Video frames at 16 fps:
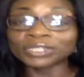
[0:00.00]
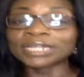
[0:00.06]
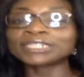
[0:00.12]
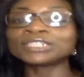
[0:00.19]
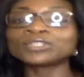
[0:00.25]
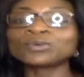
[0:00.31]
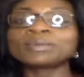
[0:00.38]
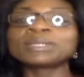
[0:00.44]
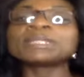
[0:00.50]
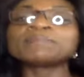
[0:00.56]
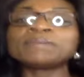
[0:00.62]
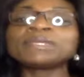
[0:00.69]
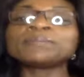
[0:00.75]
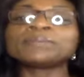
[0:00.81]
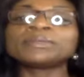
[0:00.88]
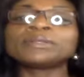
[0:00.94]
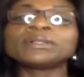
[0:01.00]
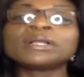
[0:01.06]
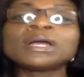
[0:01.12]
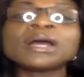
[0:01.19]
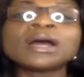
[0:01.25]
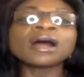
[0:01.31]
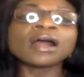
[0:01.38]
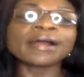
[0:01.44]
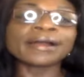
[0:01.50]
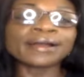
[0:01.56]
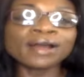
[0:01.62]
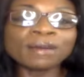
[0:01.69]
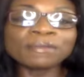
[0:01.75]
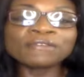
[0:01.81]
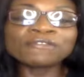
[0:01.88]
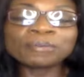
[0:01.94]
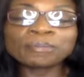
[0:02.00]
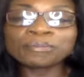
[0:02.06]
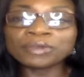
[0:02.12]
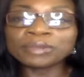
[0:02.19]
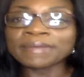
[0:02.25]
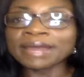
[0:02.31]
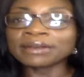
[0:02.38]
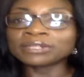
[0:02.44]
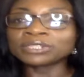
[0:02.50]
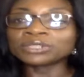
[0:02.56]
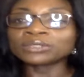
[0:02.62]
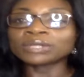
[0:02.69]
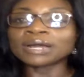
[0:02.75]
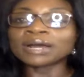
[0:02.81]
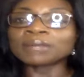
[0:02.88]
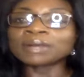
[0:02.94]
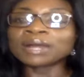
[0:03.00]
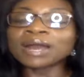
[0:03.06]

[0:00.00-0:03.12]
Like so many people are coming for premarital um,